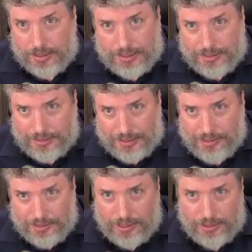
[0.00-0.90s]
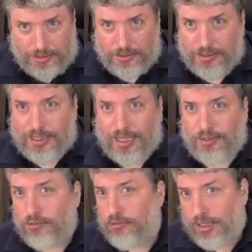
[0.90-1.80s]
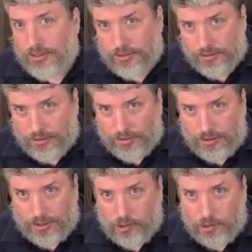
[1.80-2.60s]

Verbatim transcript: eats insects, does that render